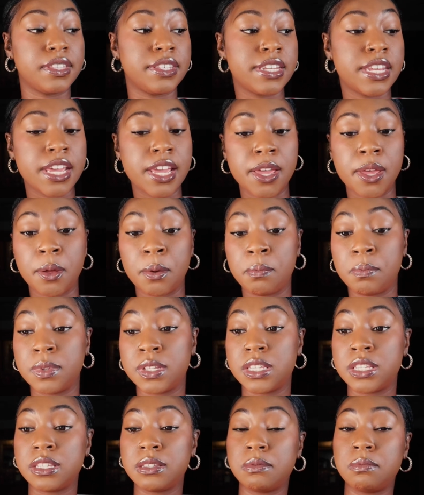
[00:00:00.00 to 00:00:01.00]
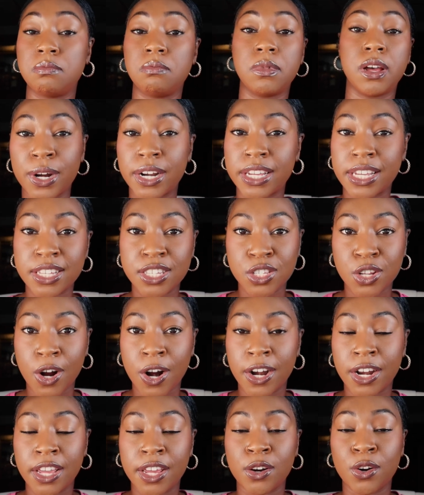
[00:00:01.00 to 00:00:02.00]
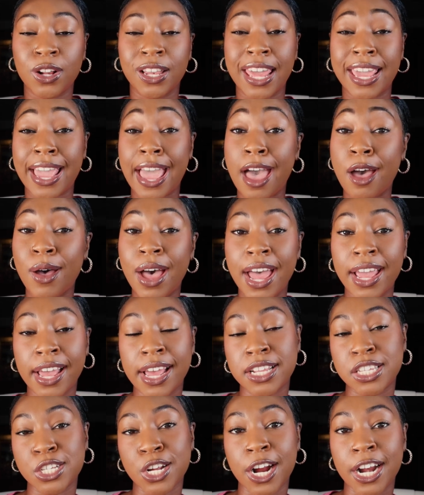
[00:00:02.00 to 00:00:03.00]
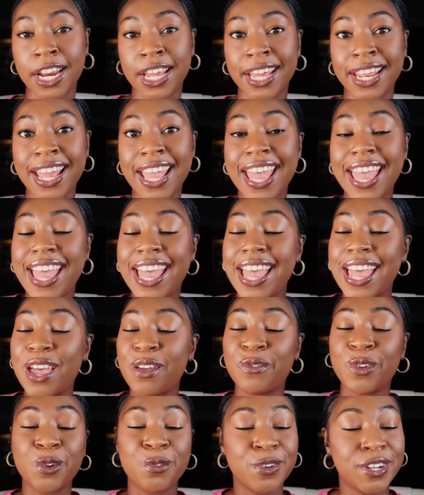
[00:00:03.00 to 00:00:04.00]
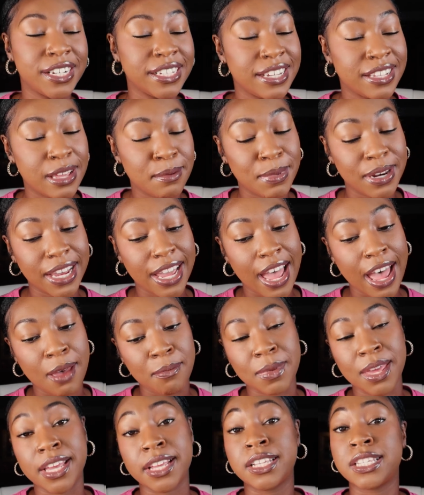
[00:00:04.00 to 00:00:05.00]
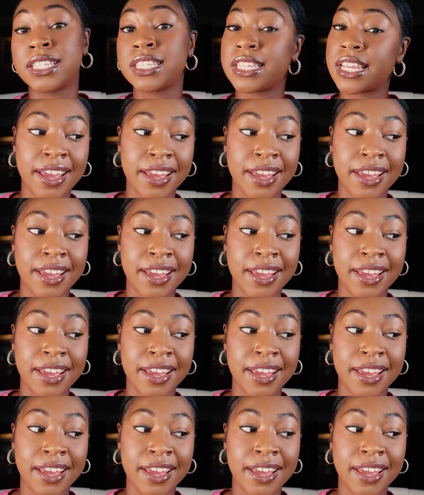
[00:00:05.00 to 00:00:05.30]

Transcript: tips, where to get started, or like how I got started, feel free to leave them in the comments.